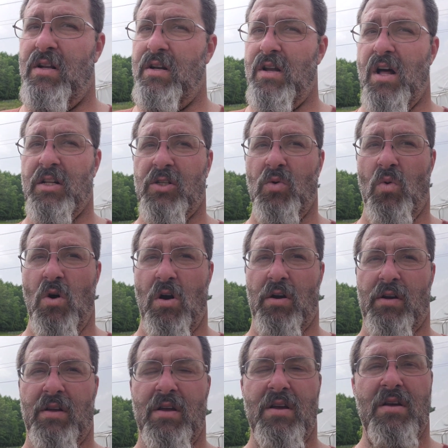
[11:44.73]
Lots of
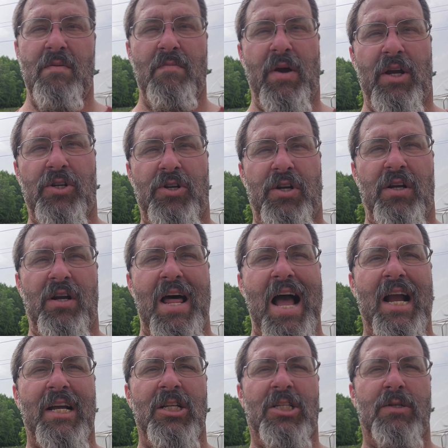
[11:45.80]
work. Make sure you
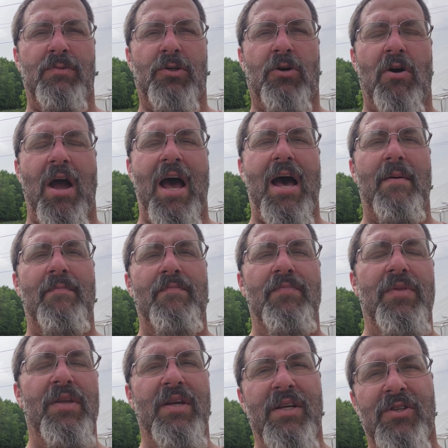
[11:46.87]
like and subscribe
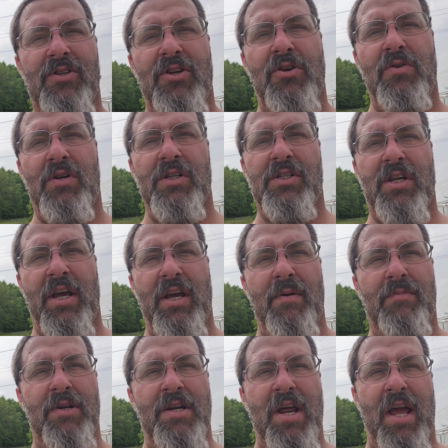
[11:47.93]
so you can stay
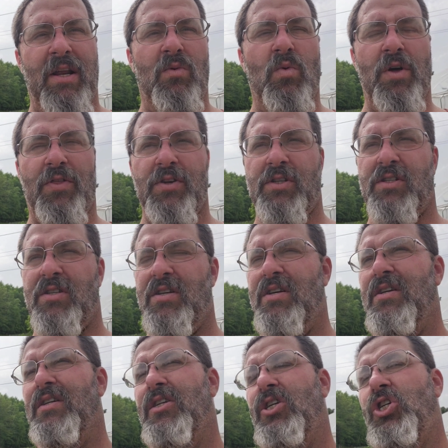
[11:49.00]
up to date with us.
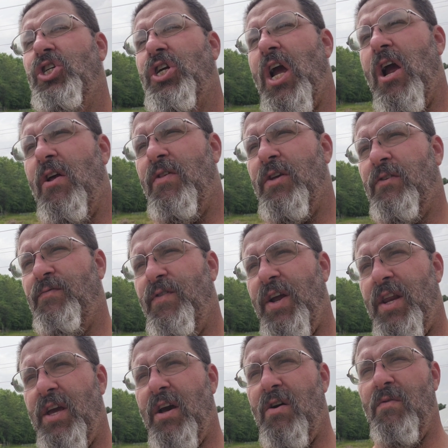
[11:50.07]
Share this
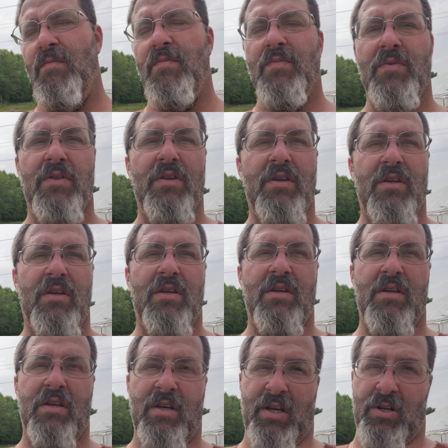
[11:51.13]
video
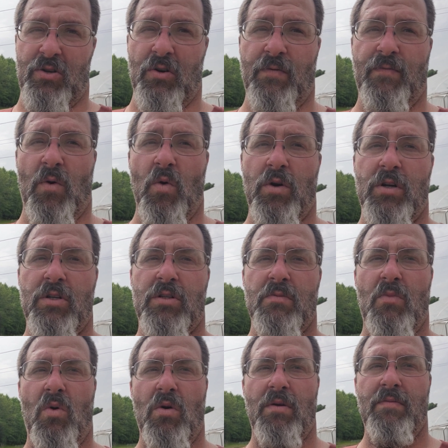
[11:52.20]
and look forward to
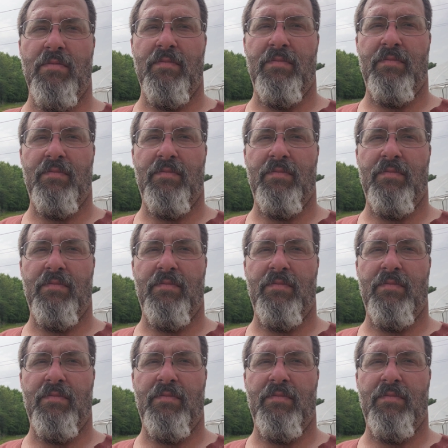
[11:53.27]
some more.